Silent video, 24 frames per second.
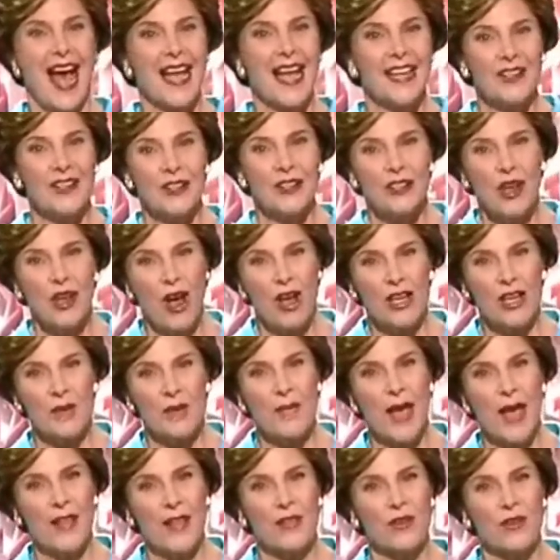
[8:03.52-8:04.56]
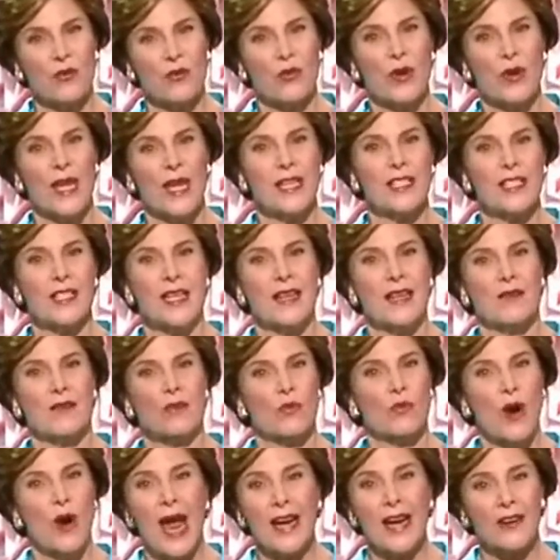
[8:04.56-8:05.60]
I could talk about the recent
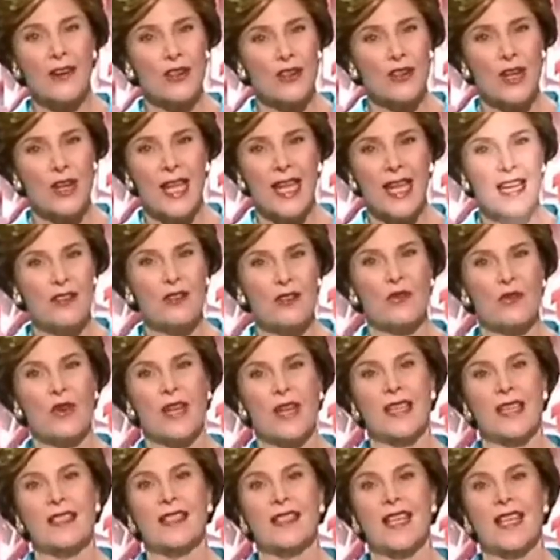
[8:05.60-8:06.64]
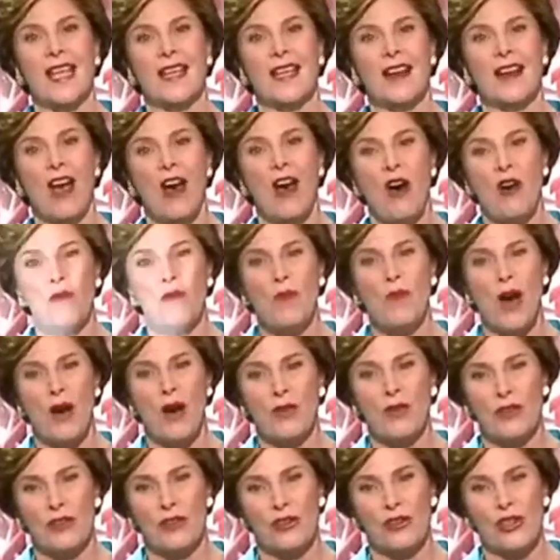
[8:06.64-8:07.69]
record increase in home
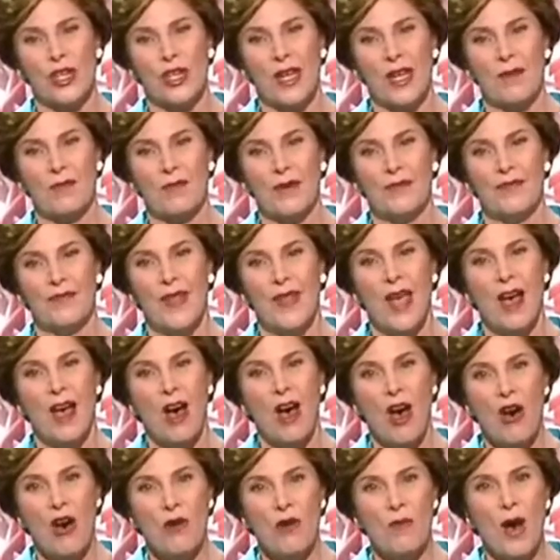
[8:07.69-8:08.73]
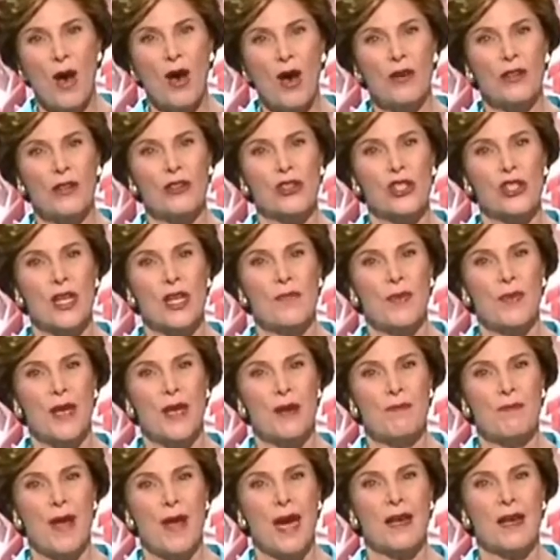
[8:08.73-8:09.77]
ownership. Home ownership in
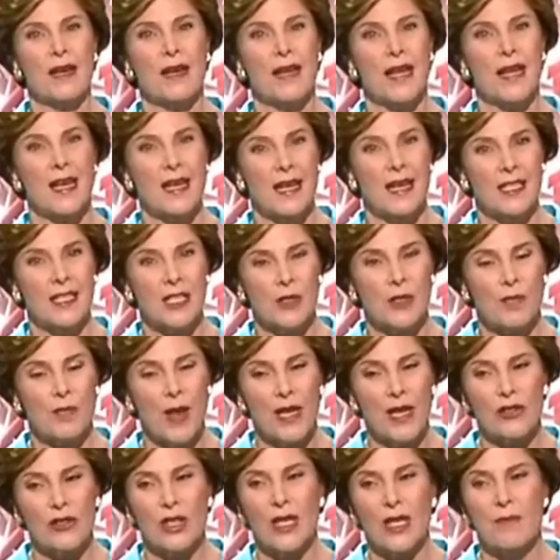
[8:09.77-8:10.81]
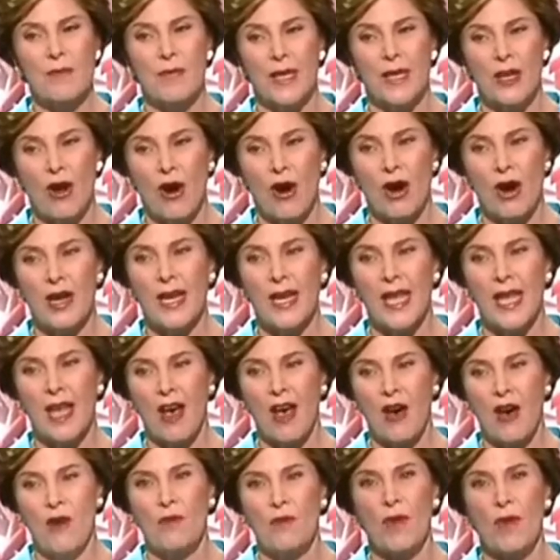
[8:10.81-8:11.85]
America, especially minority
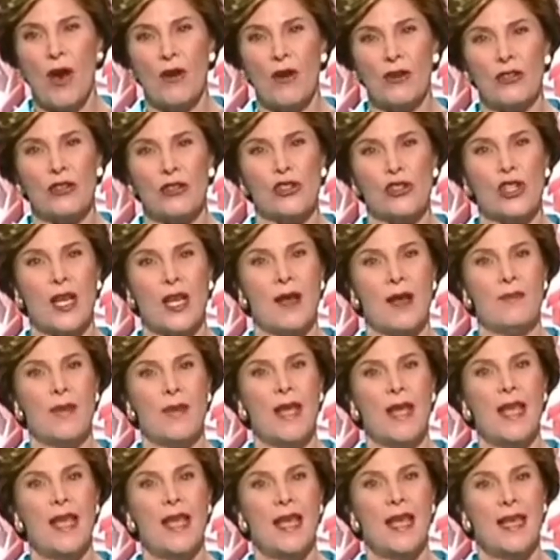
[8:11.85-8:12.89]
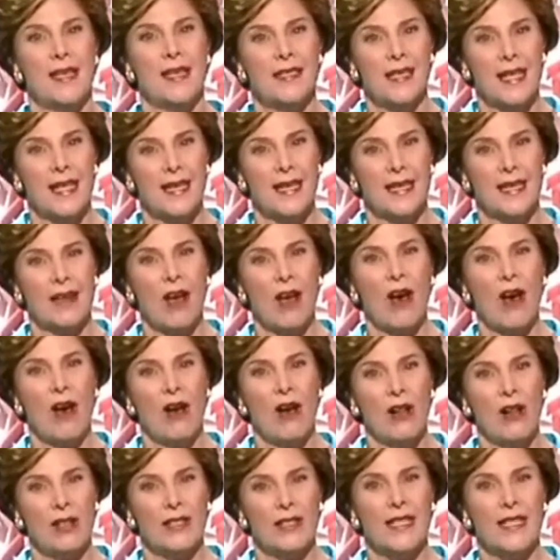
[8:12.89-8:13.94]
home ownership, is at an
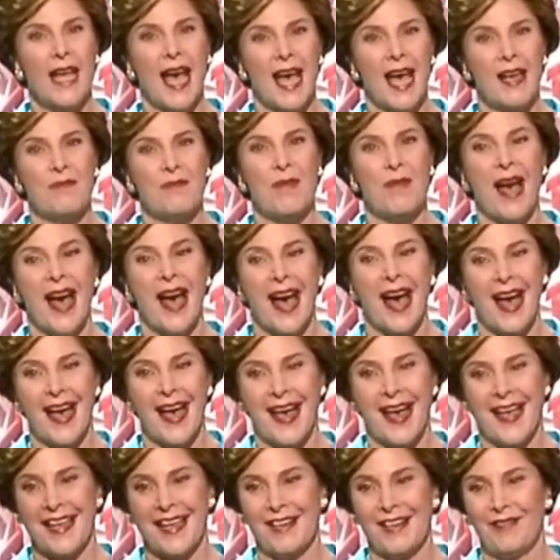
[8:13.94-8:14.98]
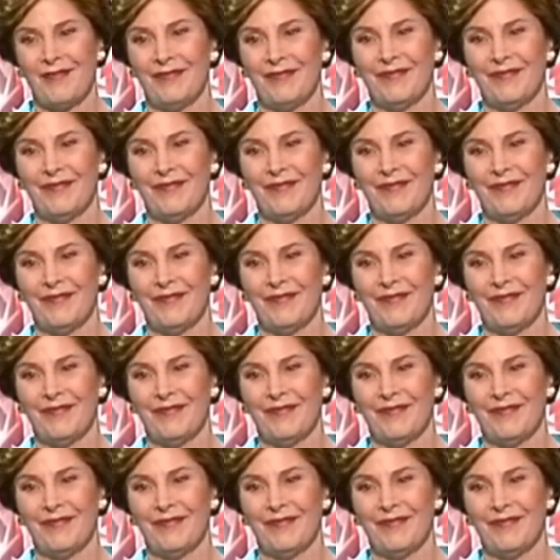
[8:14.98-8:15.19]
all-time high.